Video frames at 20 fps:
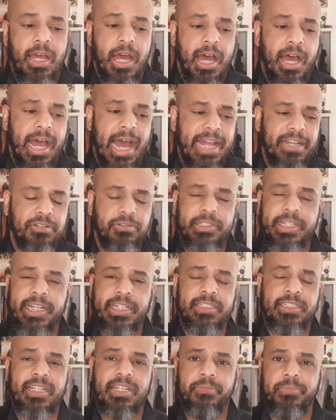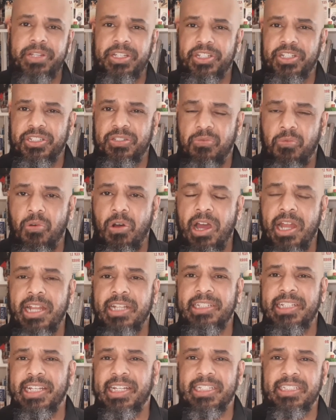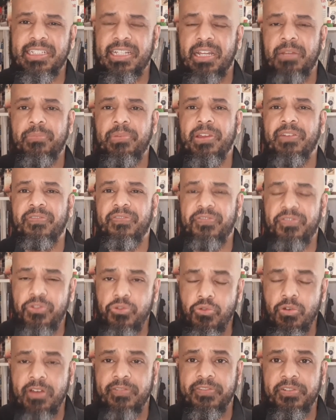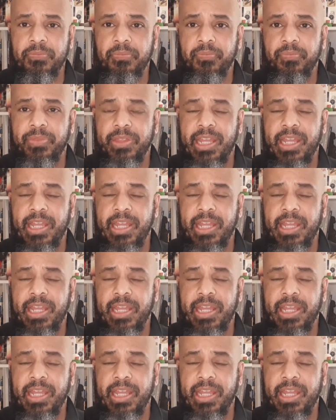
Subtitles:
I don't think it's going to be just one. I think it's going to be a few of them